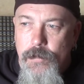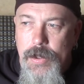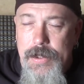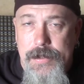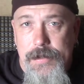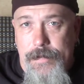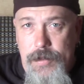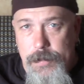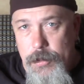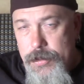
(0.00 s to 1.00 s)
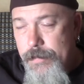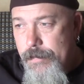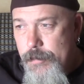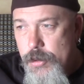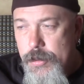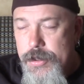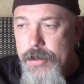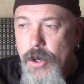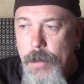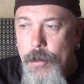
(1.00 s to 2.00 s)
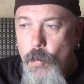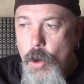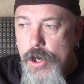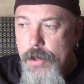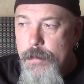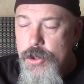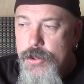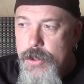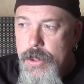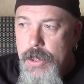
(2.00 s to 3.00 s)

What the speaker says: this is the first Bush, George Herbert Walker Bush.